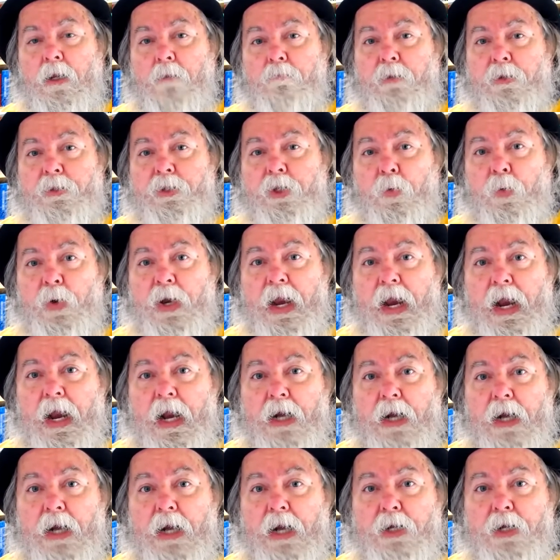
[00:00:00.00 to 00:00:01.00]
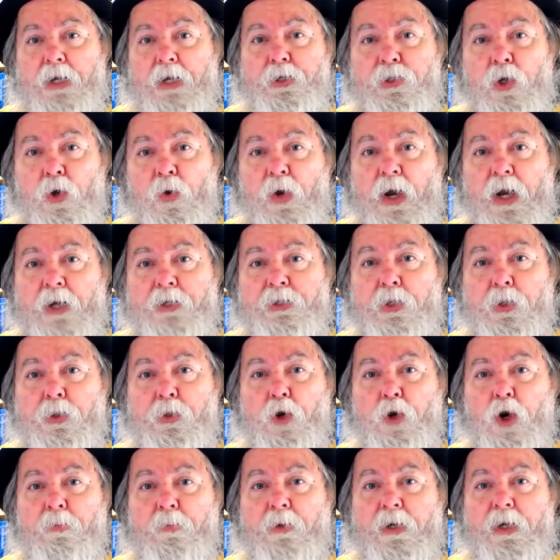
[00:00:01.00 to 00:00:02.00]
But the reaction is so
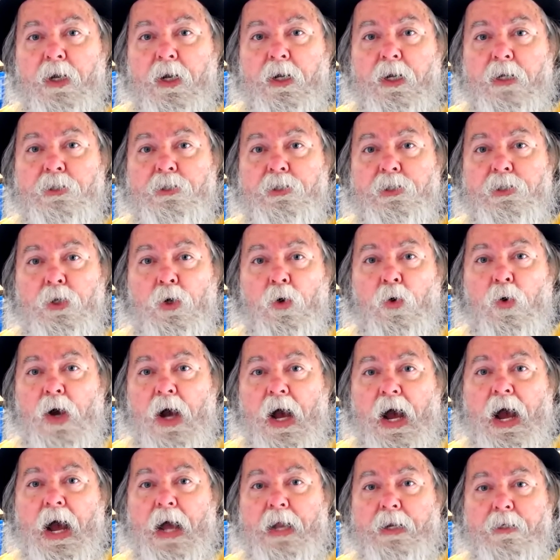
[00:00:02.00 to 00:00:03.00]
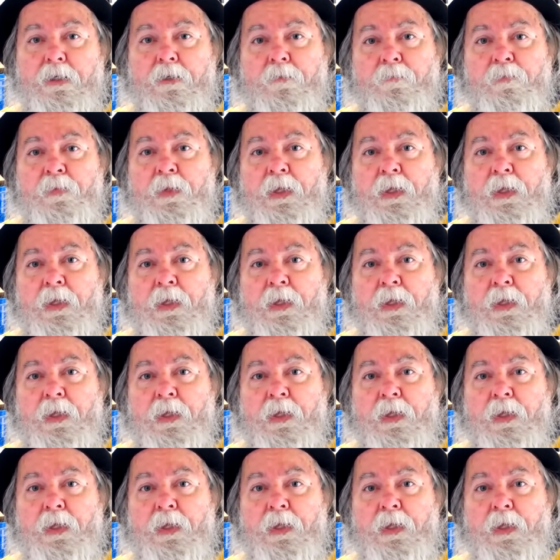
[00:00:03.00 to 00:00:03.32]
exothermic, it gets so hot,